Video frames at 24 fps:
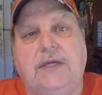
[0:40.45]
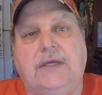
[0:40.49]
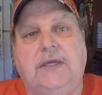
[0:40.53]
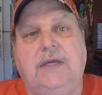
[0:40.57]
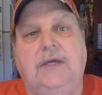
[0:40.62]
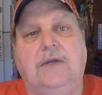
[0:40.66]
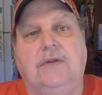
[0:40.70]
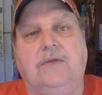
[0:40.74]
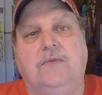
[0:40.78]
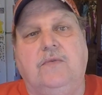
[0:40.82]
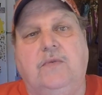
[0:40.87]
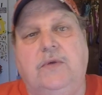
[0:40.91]

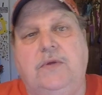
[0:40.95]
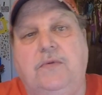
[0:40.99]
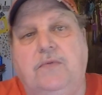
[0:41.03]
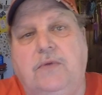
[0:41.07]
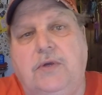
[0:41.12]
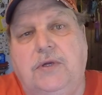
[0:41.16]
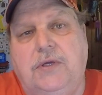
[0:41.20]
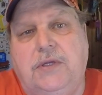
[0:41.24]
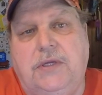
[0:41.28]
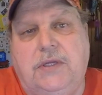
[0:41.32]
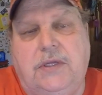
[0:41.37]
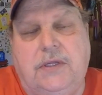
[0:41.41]
kiln and we
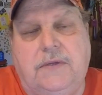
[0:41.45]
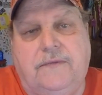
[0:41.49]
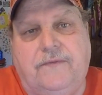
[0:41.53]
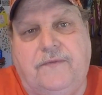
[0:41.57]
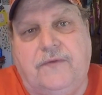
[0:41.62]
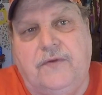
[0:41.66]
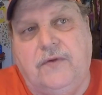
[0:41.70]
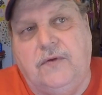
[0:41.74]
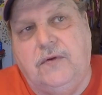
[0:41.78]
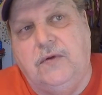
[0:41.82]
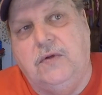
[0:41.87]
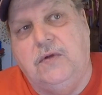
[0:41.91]
run it
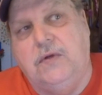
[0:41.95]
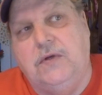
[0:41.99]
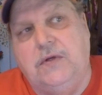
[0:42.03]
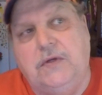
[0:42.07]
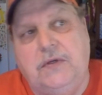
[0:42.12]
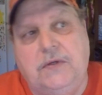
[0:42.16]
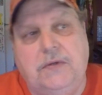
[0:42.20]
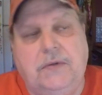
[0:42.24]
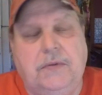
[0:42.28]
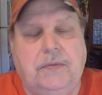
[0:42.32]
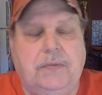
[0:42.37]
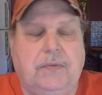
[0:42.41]
for
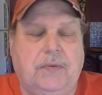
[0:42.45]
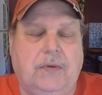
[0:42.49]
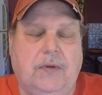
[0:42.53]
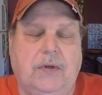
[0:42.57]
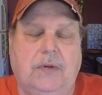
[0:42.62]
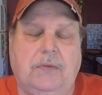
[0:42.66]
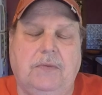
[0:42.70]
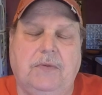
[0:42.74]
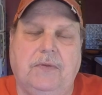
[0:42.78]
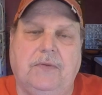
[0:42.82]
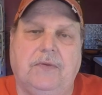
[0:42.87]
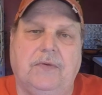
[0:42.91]

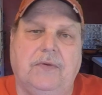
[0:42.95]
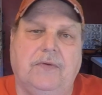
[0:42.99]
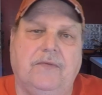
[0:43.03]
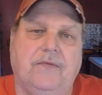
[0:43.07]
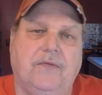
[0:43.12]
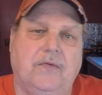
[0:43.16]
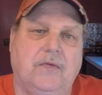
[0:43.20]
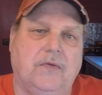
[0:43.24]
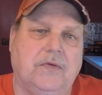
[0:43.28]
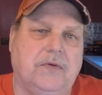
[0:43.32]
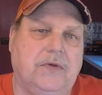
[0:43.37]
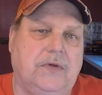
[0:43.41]
probably 3 or
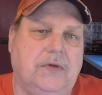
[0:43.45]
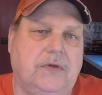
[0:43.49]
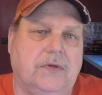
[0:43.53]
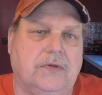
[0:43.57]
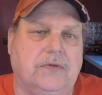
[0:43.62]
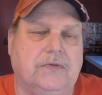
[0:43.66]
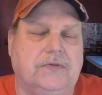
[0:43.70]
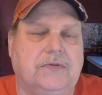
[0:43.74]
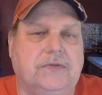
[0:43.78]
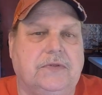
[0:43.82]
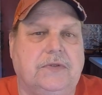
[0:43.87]
4 years.